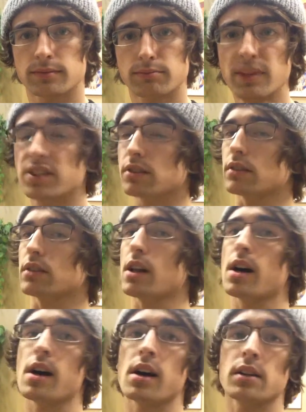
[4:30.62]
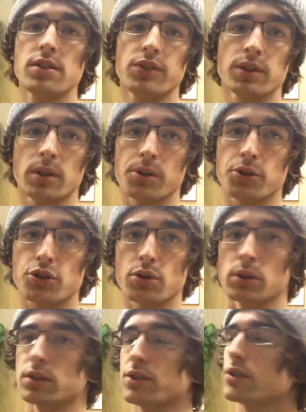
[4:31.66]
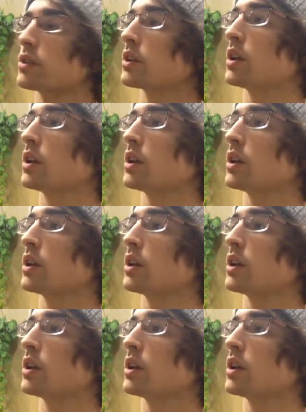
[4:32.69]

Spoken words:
It makes it a lot easier on your shoulders.